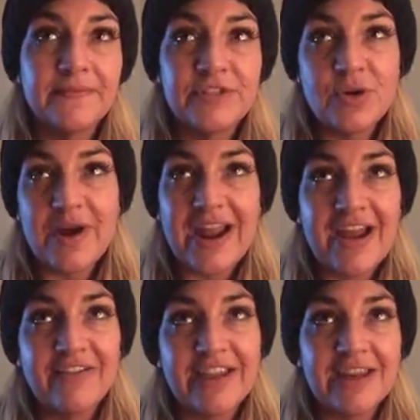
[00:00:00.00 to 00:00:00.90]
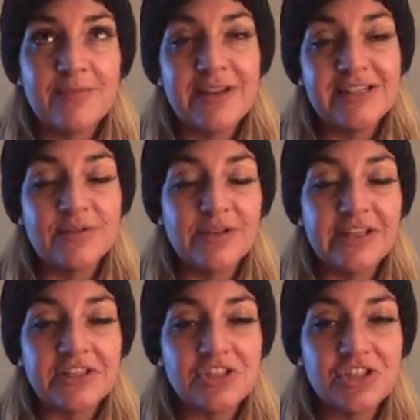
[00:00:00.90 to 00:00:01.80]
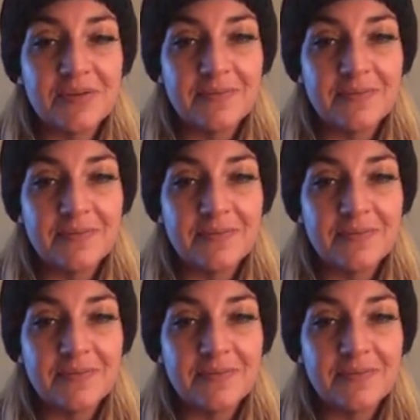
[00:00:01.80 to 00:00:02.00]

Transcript: So I have like an amazing relationship